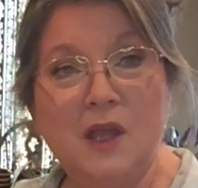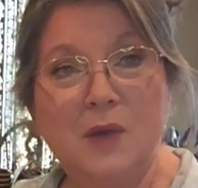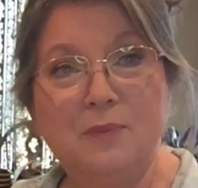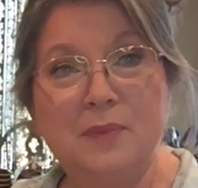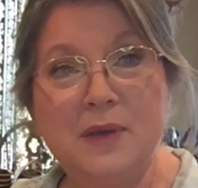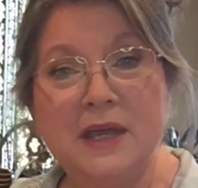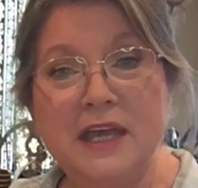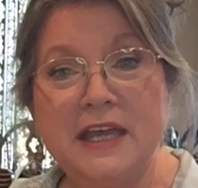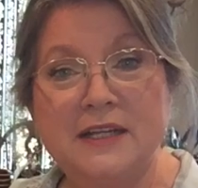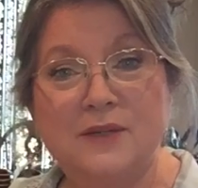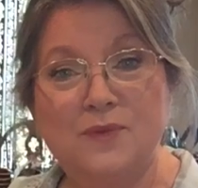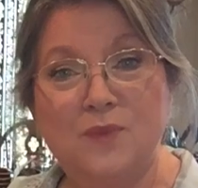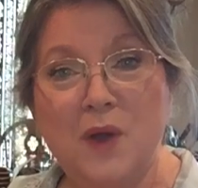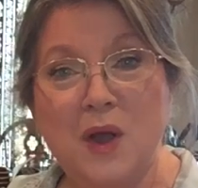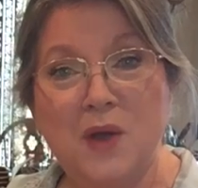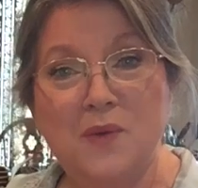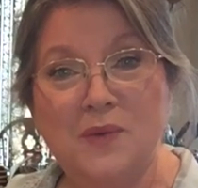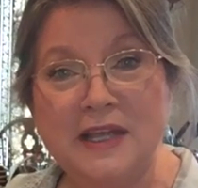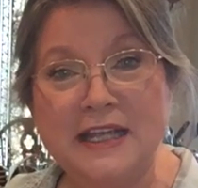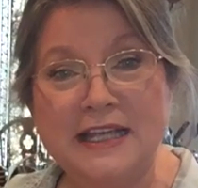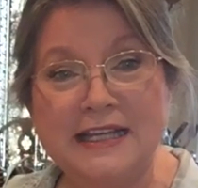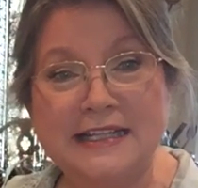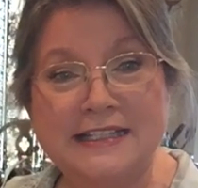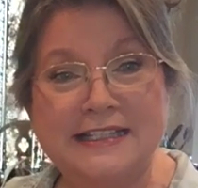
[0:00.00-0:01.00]
But
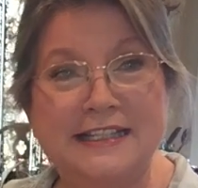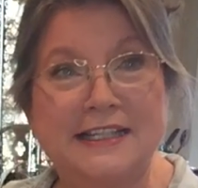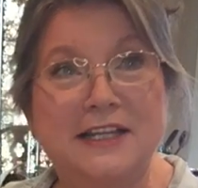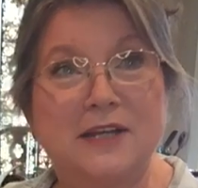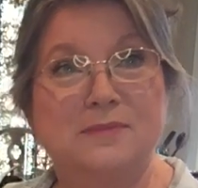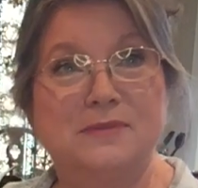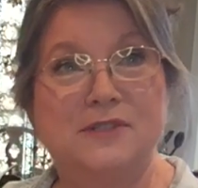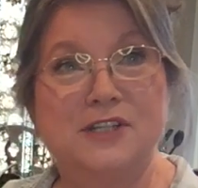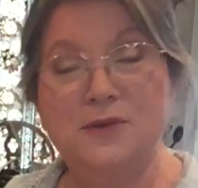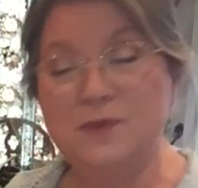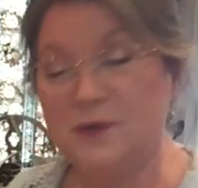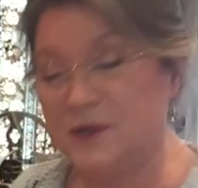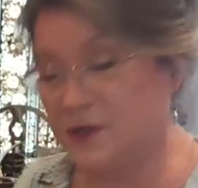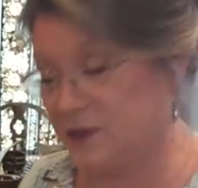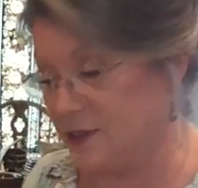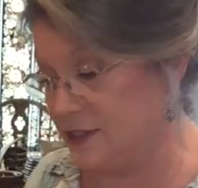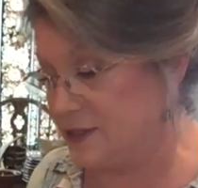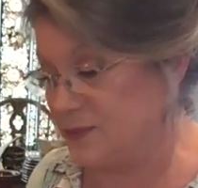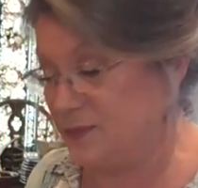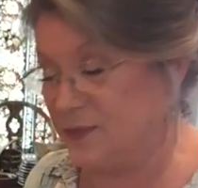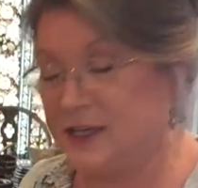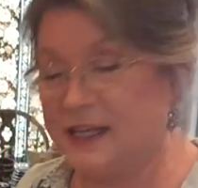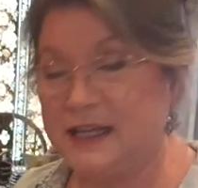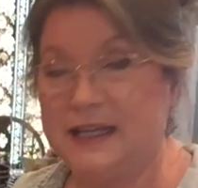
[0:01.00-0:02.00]
what we ended up doing
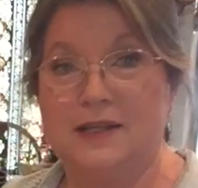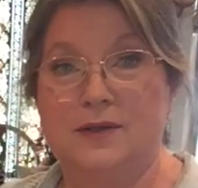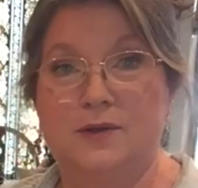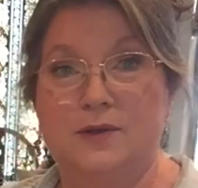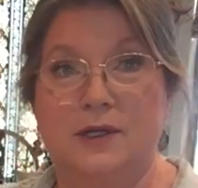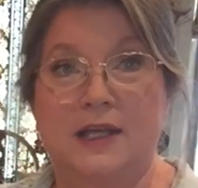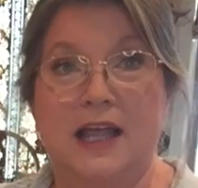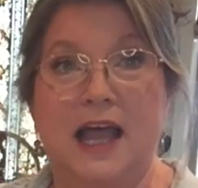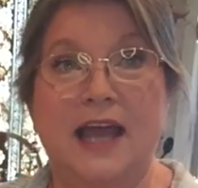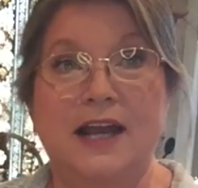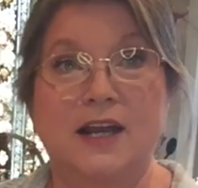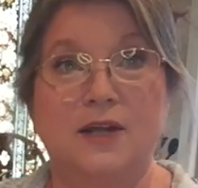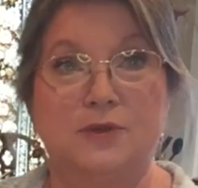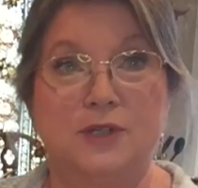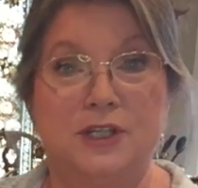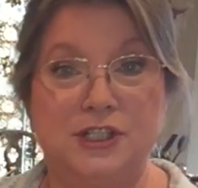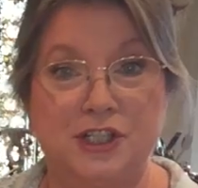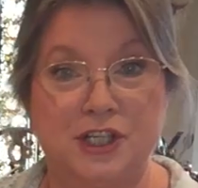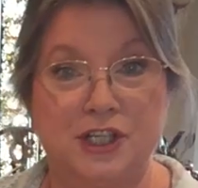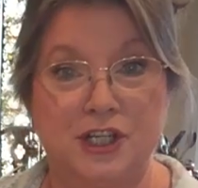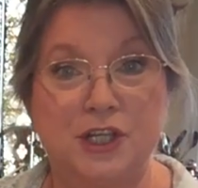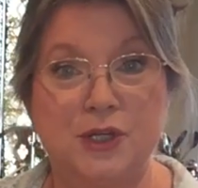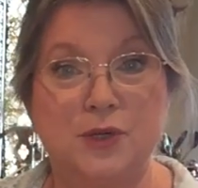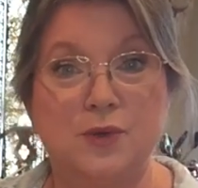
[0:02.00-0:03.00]
is we got on a
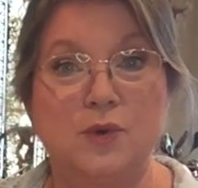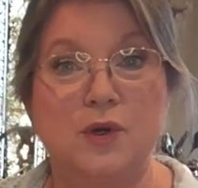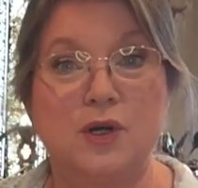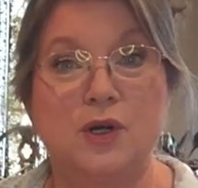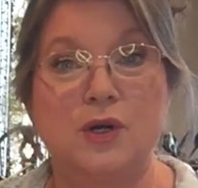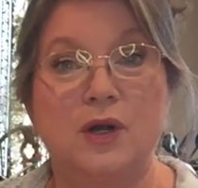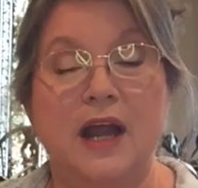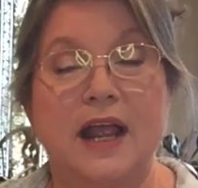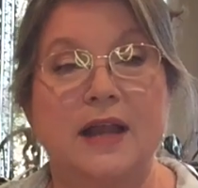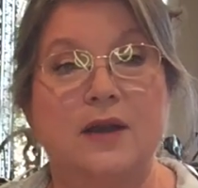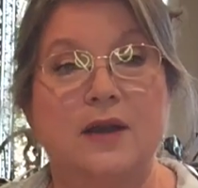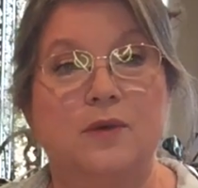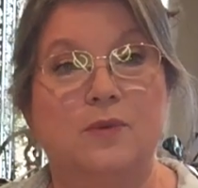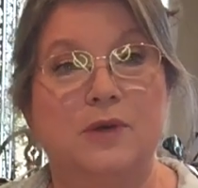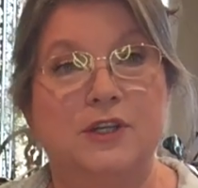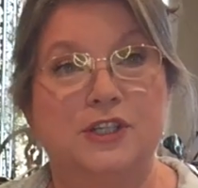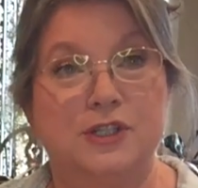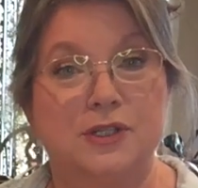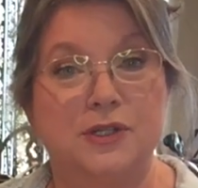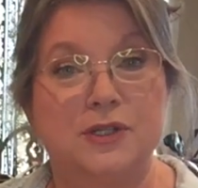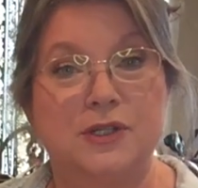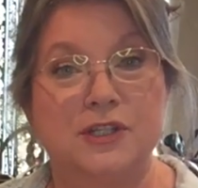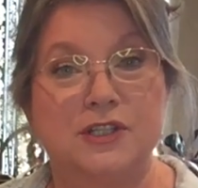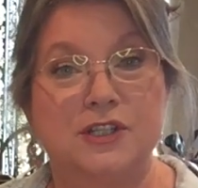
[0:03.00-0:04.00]
tour, and we
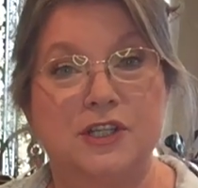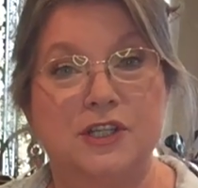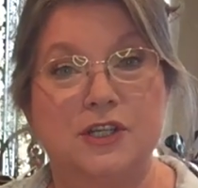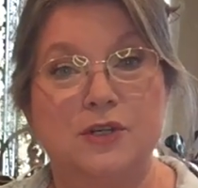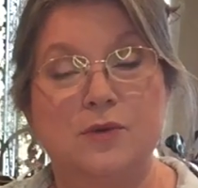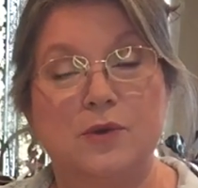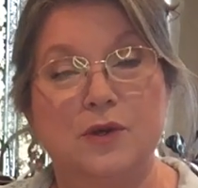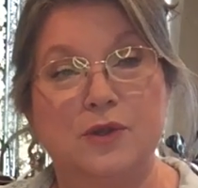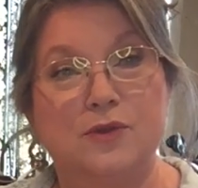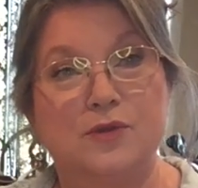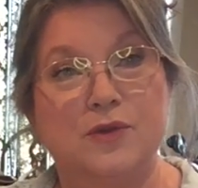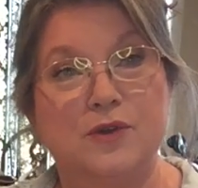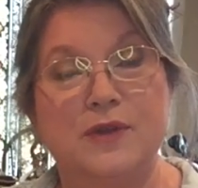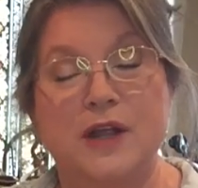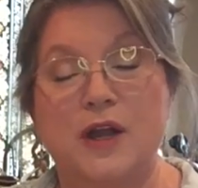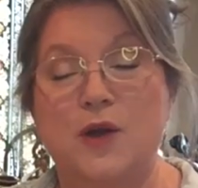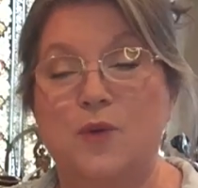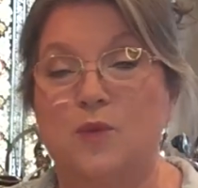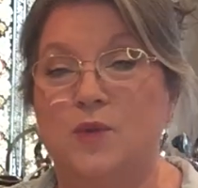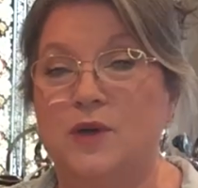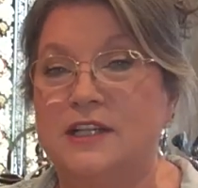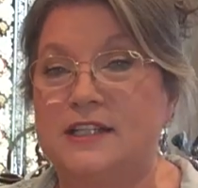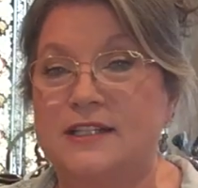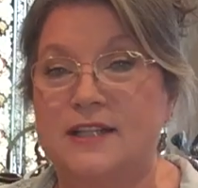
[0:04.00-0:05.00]
took the tour through there,
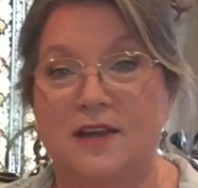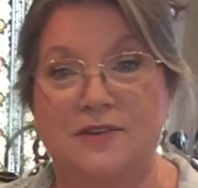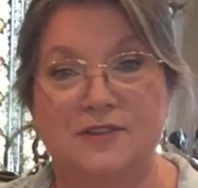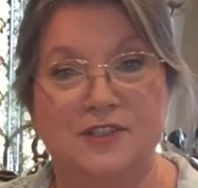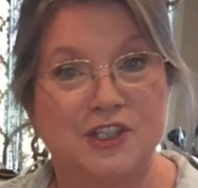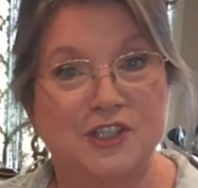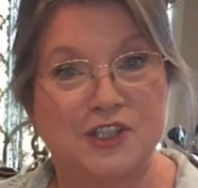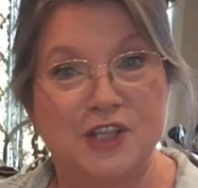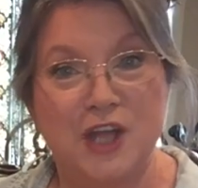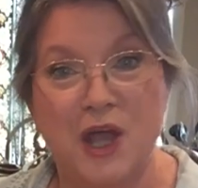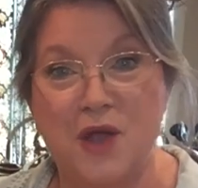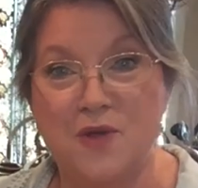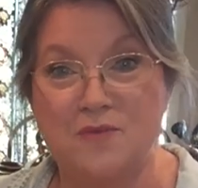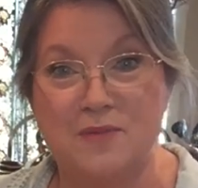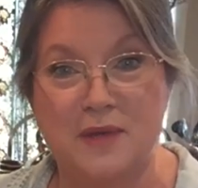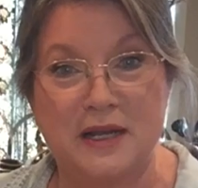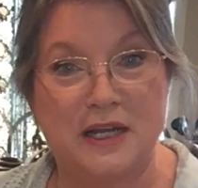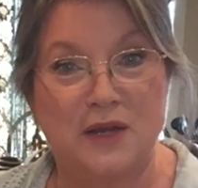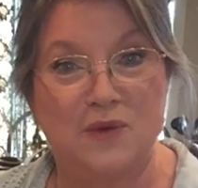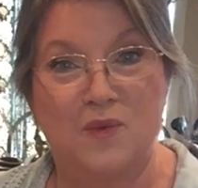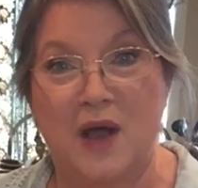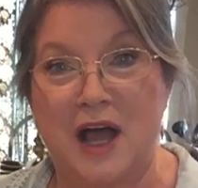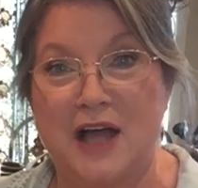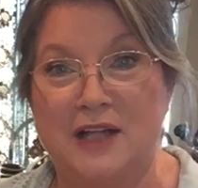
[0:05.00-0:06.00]
and we saw so
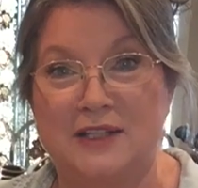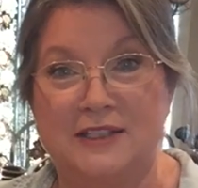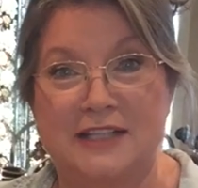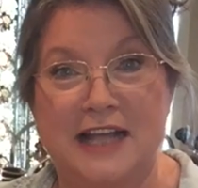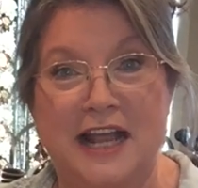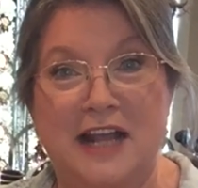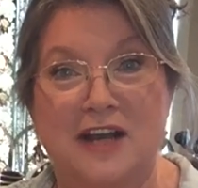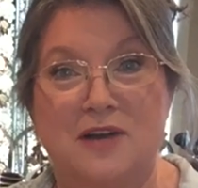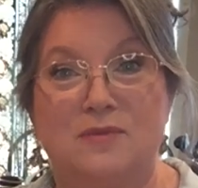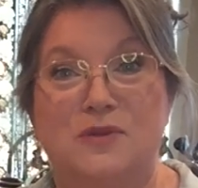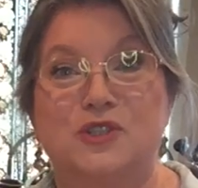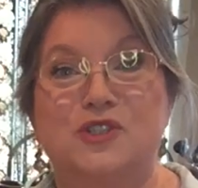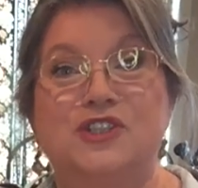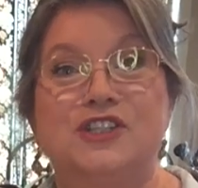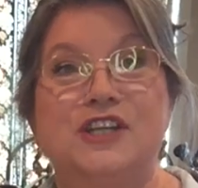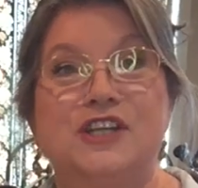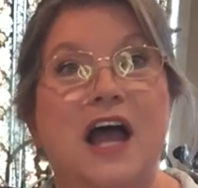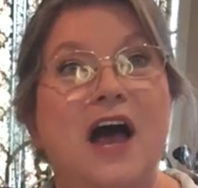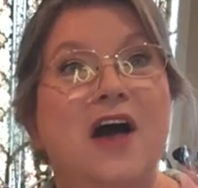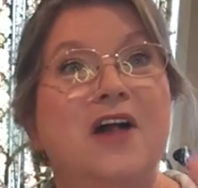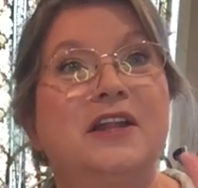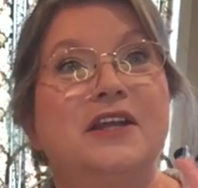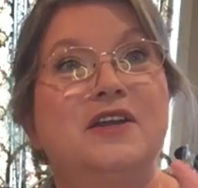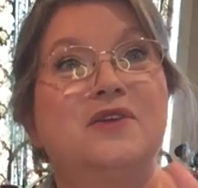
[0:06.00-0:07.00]
many wild animals.
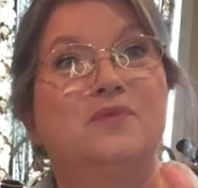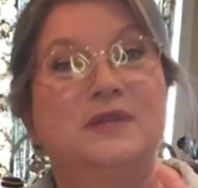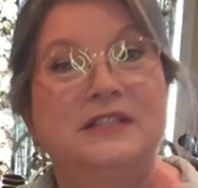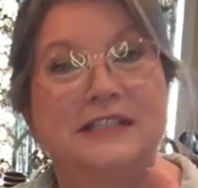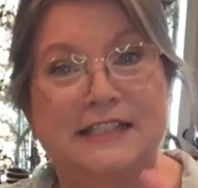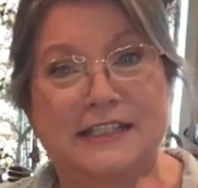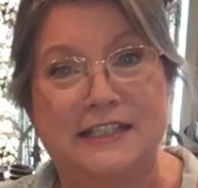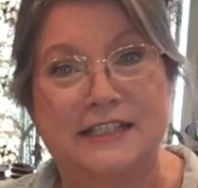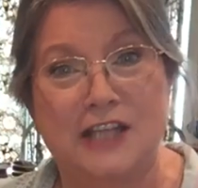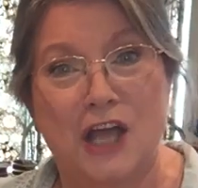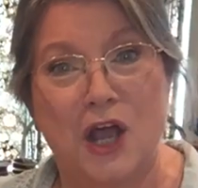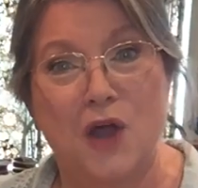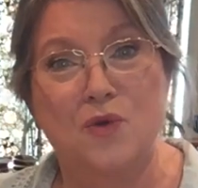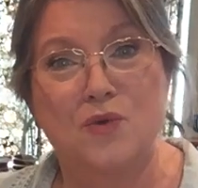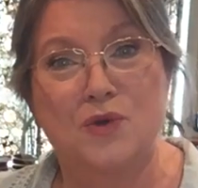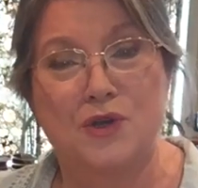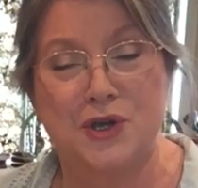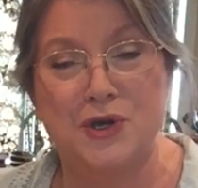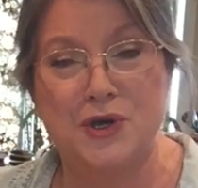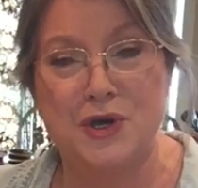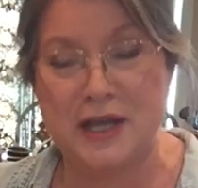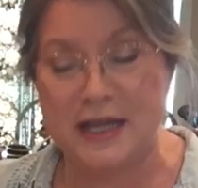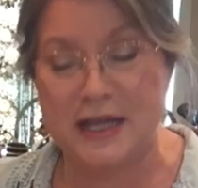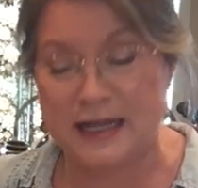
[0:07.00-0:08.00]
Y'all, it was so
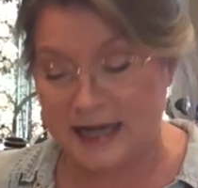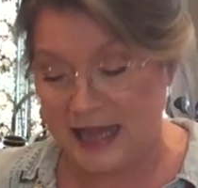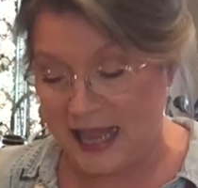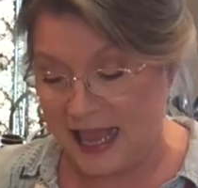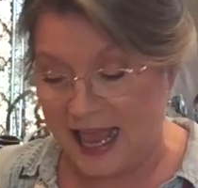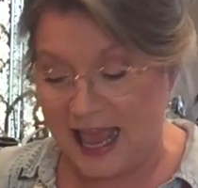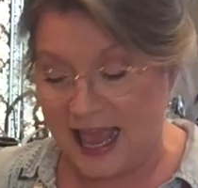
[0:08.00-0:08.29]
good.